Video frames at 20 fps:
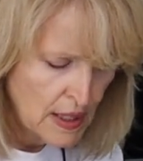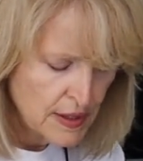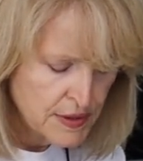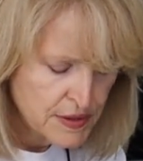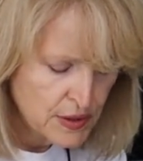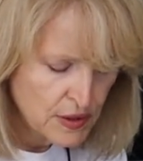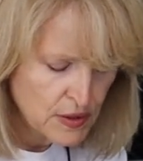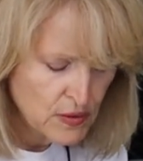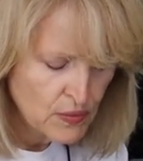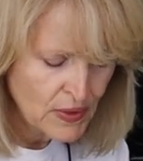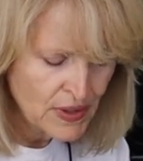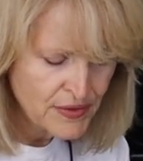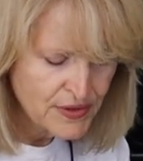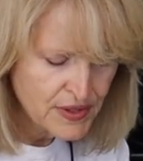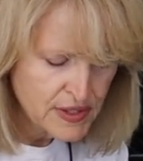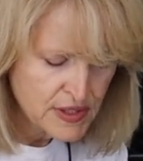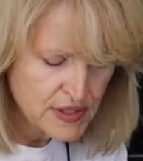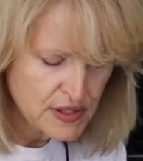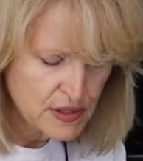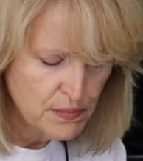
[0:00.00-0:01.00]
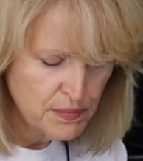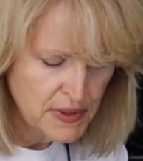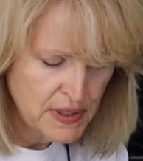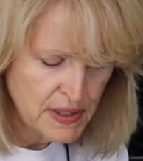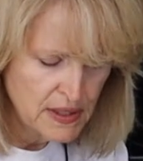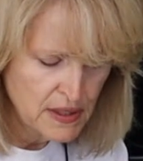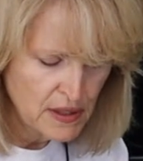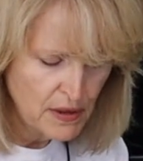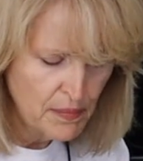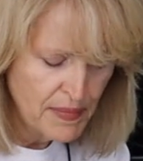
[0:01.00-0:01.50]
So you want this to
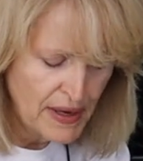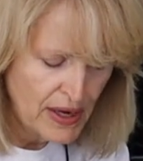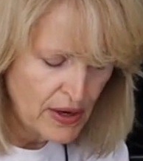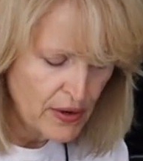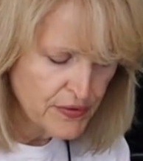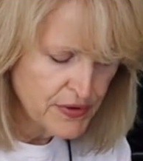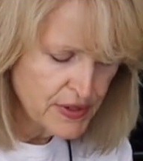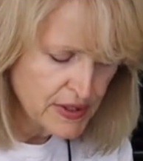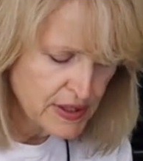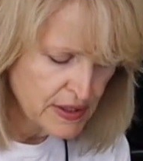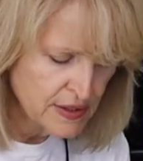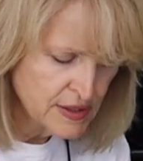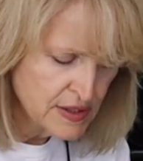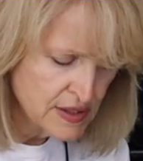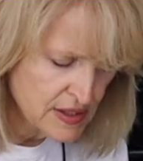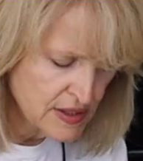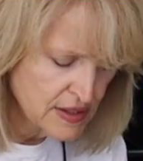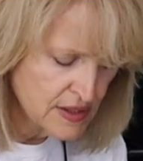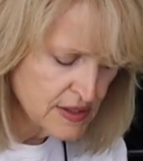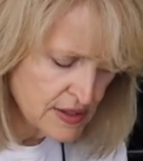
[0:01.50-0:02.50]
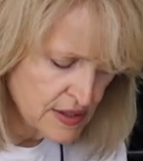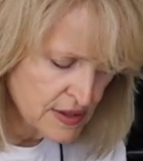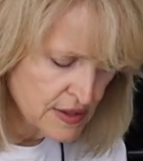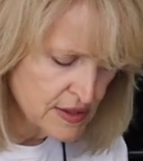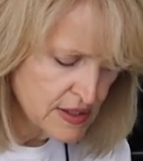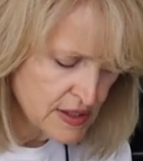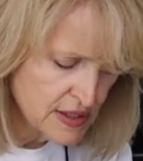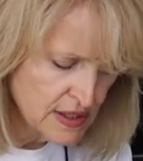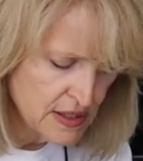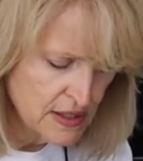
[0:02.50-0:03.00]
be about the
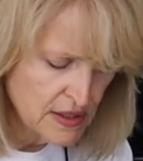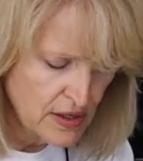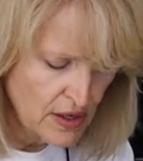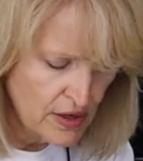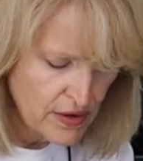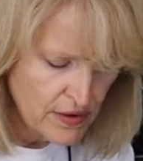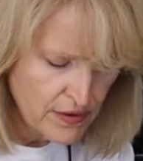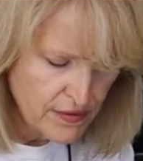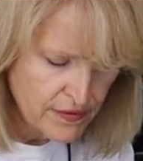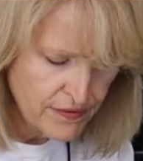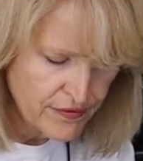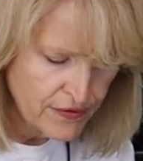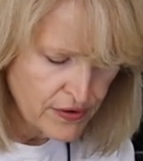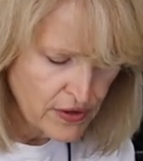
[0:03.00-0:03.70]
consistency of